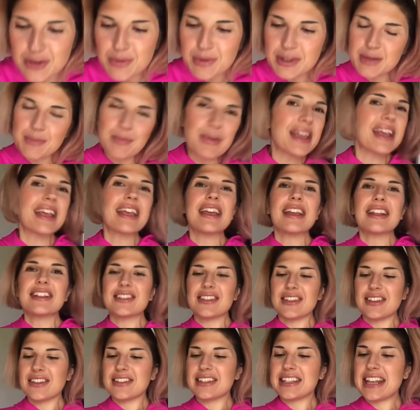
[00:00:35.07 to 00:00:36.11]
speaking
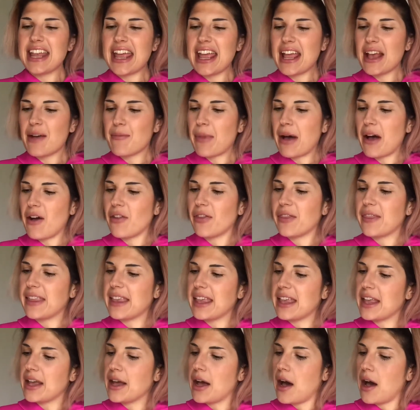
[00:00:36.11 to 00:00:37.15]
to you today about
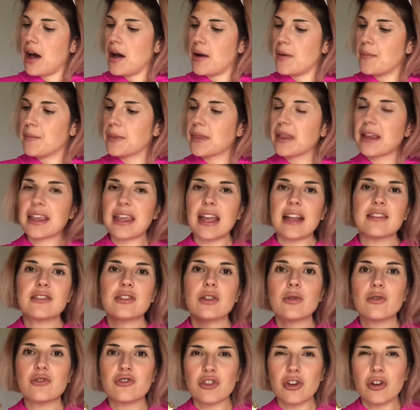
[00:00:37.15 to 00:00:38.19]
the
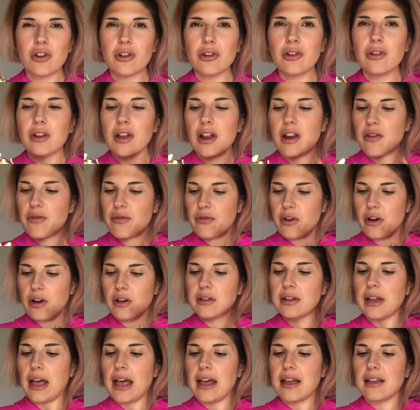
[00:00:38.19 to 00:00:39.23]
Kenzo Jungle
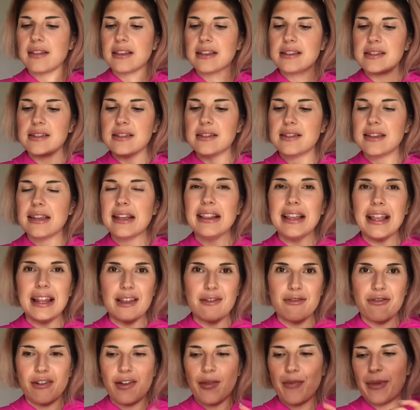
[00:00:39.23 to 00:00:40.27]
L'Elephant, and this is the
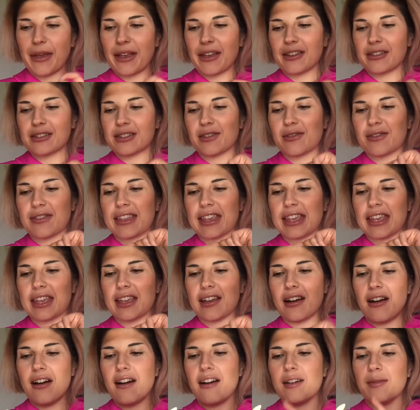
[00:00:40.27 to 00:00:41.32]
L'Elephant because of
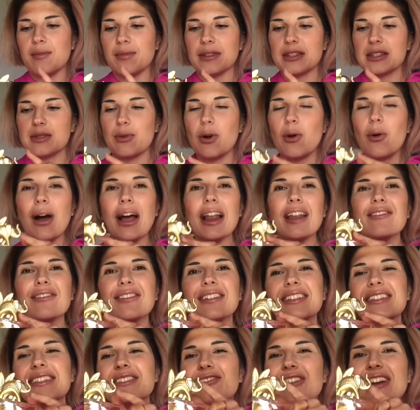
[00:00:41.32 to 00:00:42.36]
the small
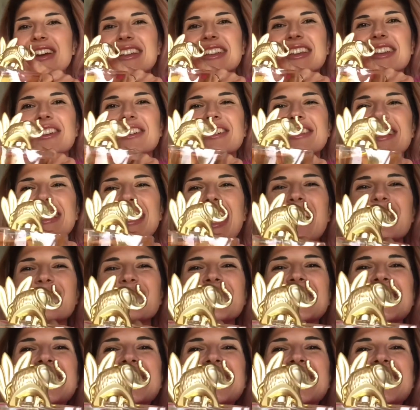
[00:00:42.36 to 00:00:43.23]
elephant right here on the cap.